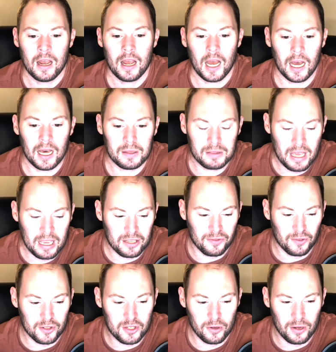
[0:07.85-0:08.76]
Thanks
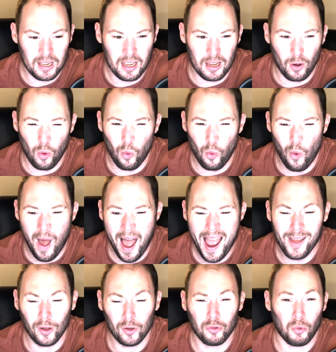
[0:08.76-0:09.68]
for tuning in. A
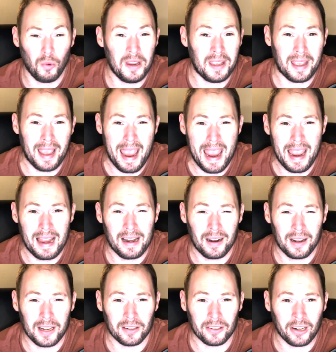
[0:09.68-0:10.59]
wild Week 8
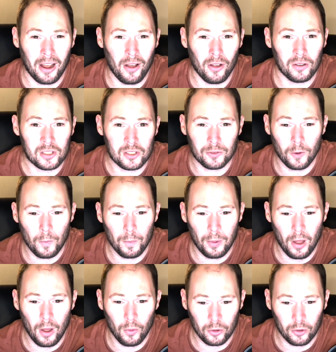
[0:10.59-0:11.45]
in college football.